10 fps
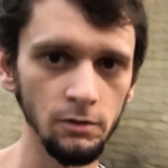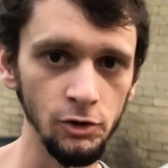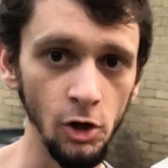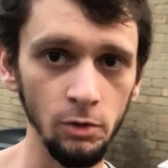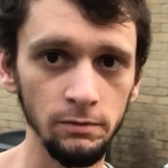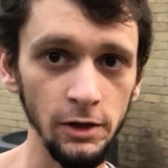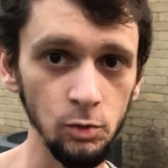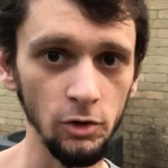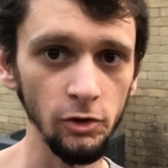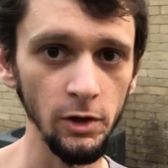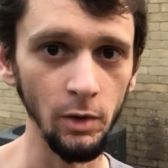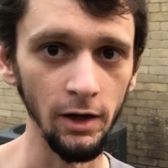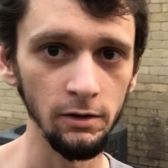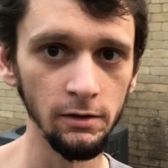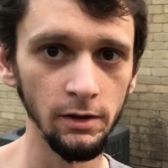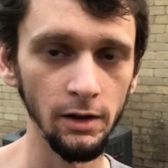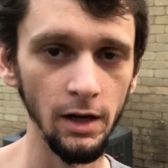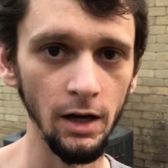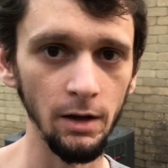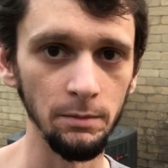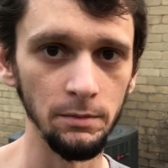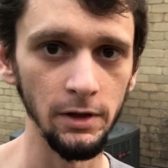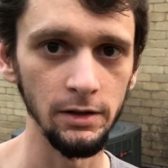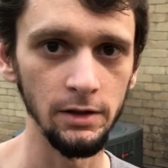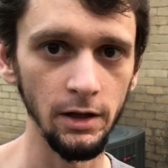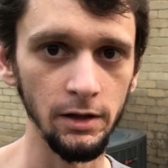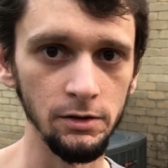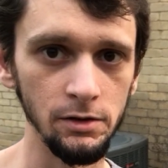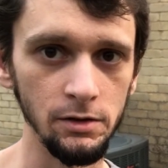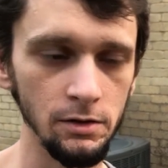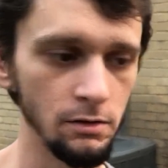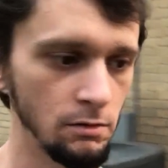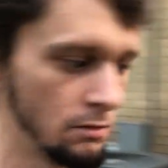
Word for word: So it's worked really well. It does,